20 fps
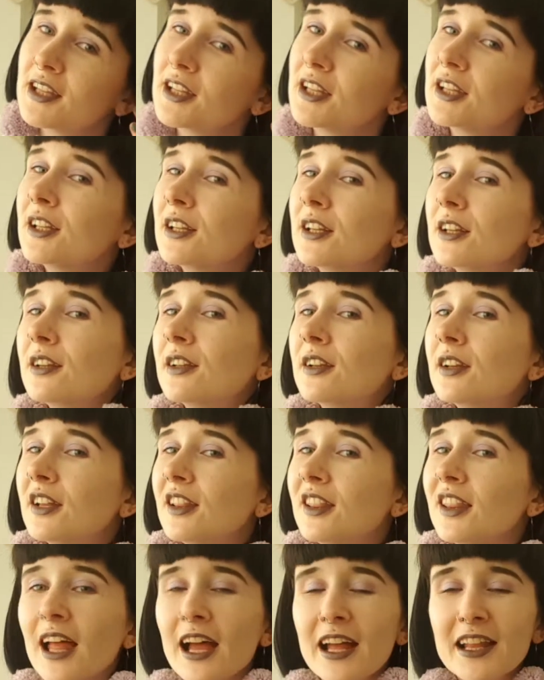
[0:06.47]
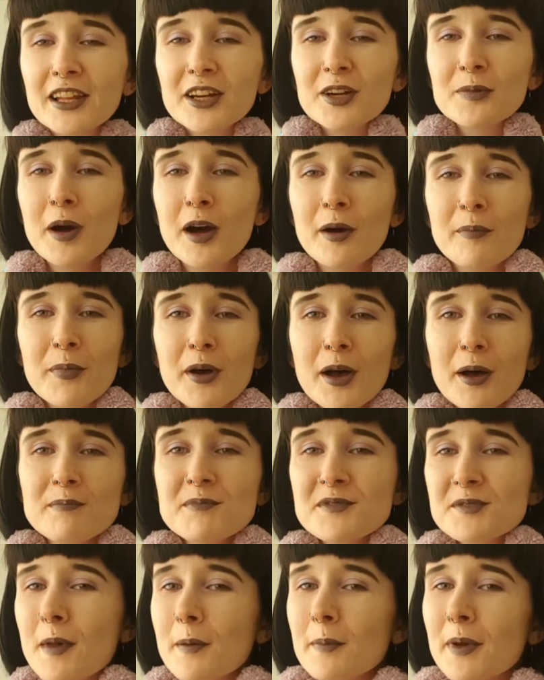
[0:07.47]
The little lilac
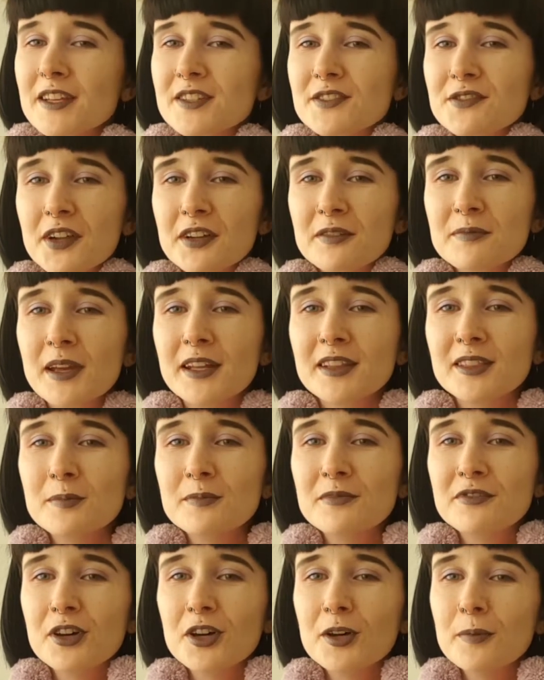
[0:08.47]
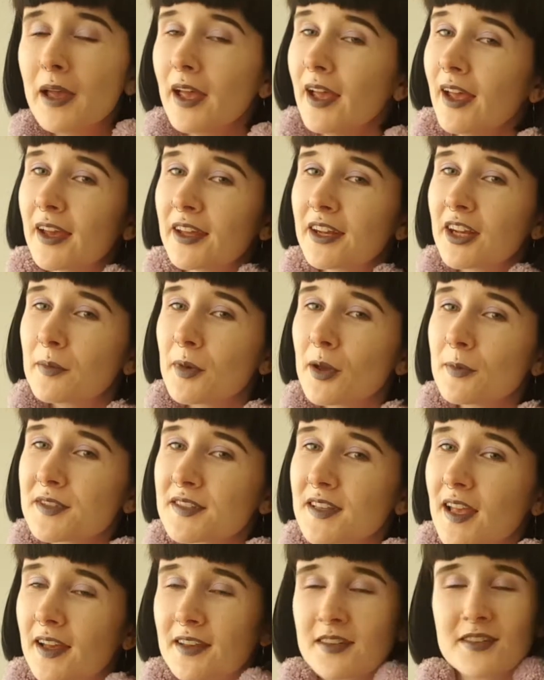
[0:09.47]
pom-poms. My best friend made them for me and I'm
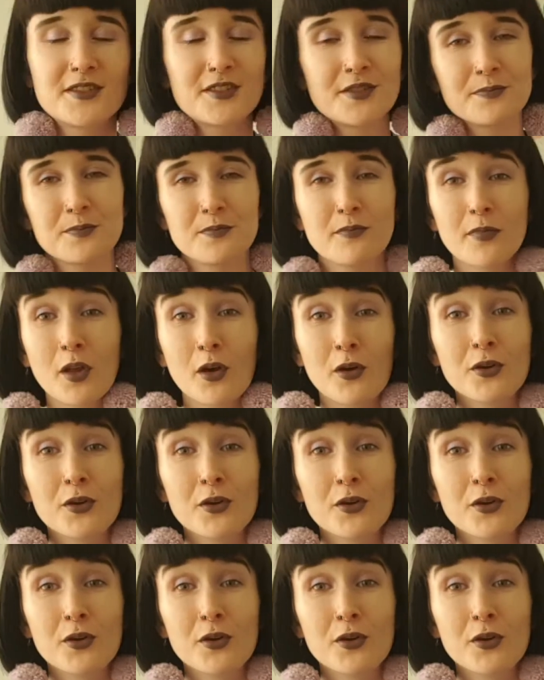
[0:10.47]
obsessed.